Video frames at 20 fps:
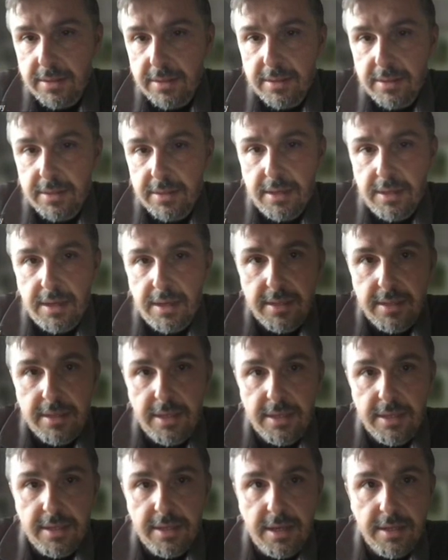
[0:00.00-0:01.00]
And these
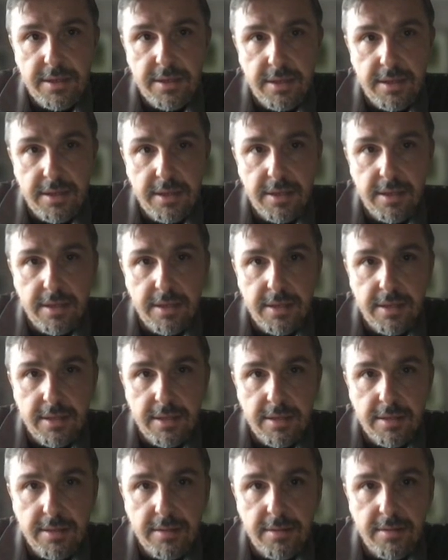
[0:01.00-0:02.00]
are
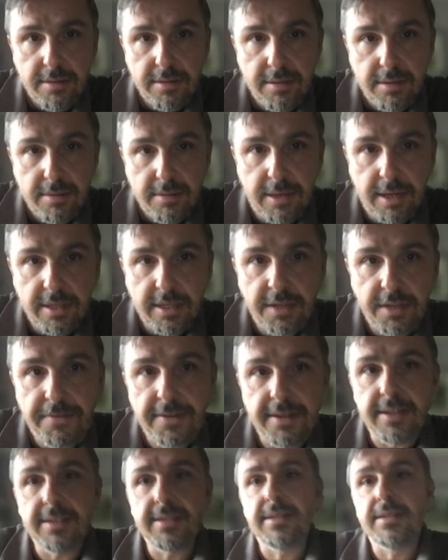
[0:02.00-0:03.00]
my
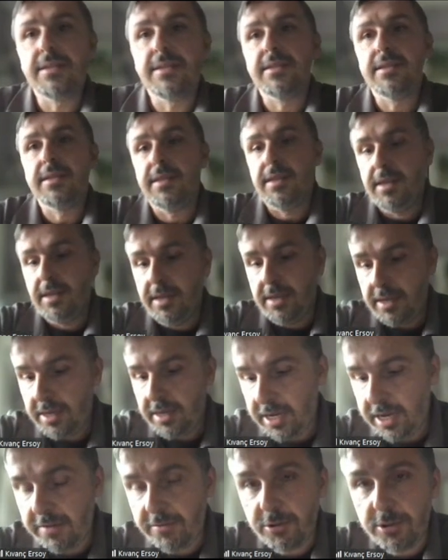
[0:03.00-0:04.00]
references.
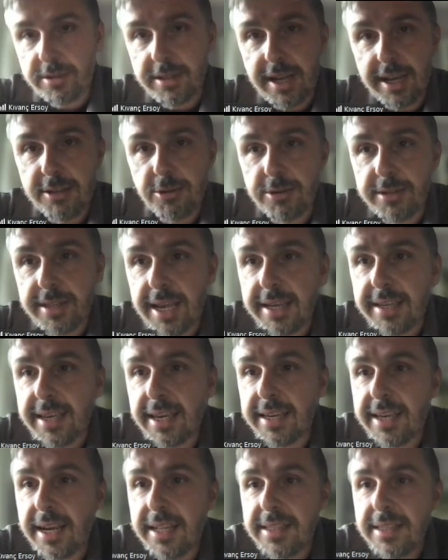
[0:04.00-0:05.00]
I would like to thank
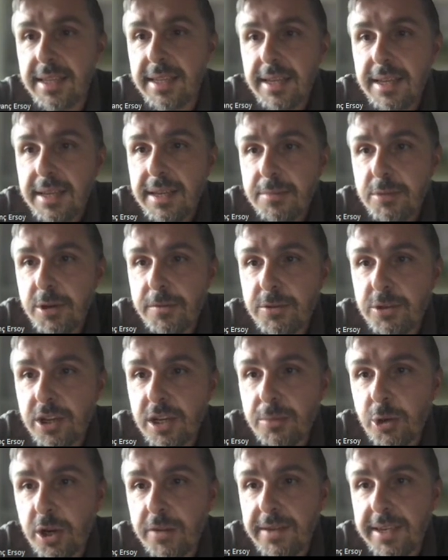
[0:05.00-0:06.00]
again
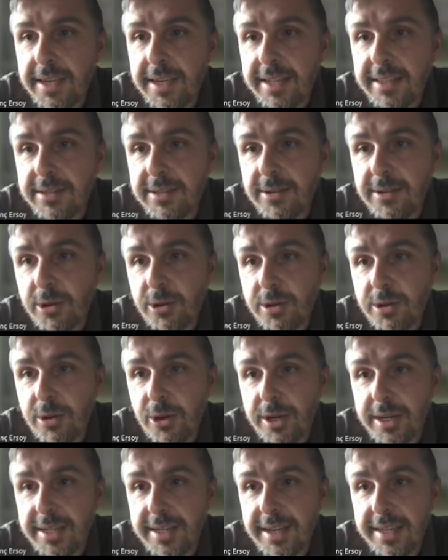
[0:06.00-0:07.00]
Professor Borovic and the
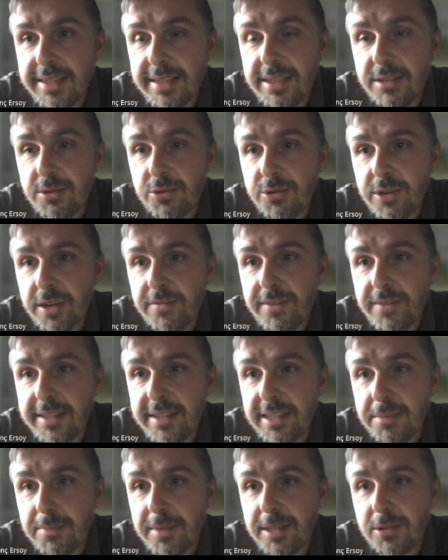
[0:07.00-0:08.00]
organizers who
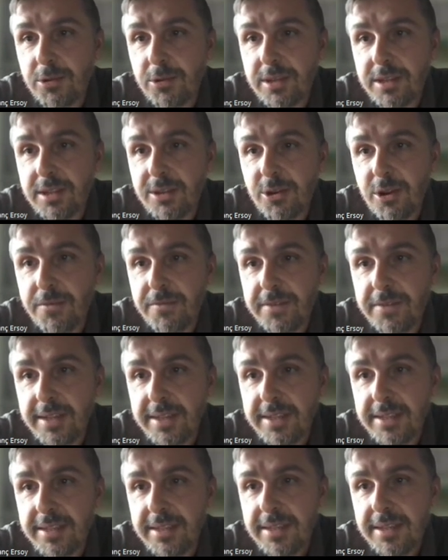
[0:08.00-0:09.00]
invited me to the
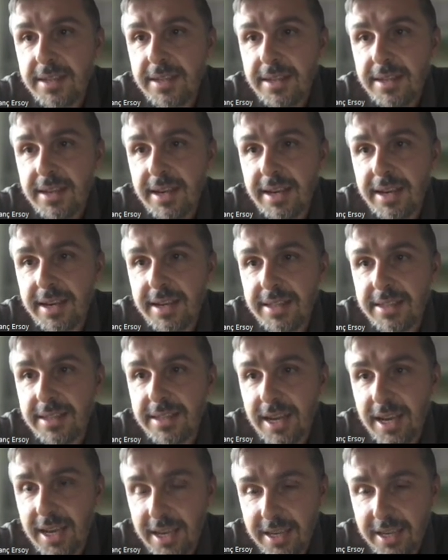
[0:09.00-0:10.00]
conference. And
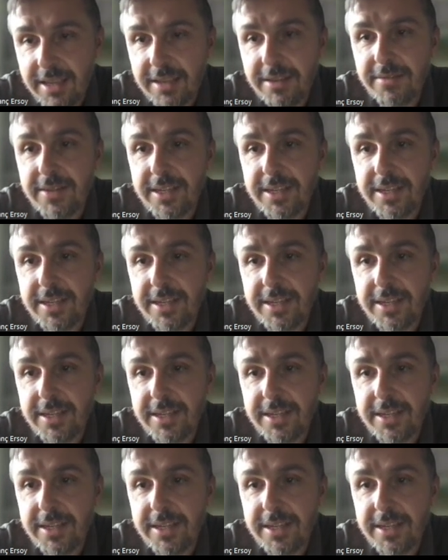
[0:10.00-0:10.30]
I